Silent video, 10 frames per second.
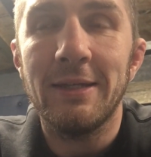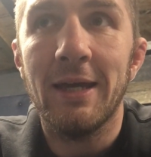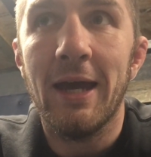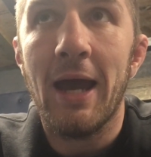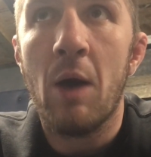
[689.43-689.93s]

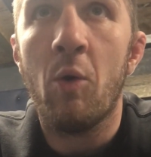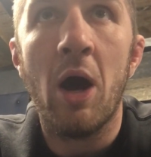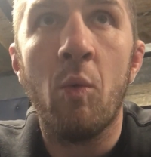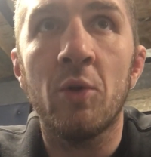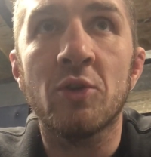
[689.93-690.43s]
yeah, I, w-
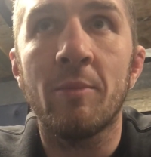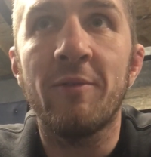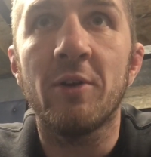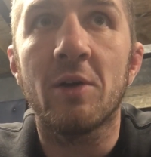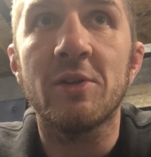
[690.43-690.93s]
I want Tommy
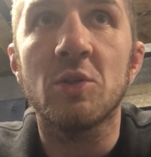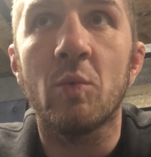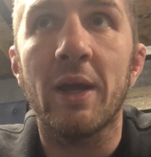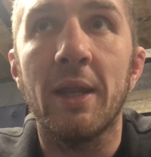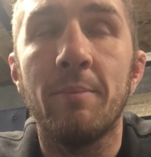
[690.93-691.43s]
Fury to
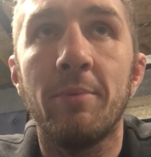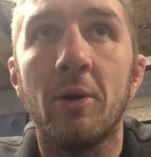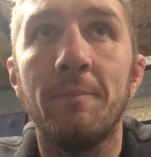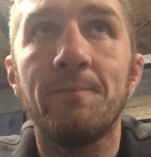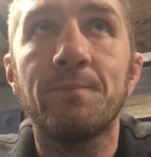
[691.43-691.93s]
win,
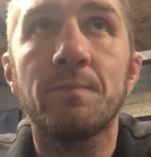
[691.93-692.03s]
but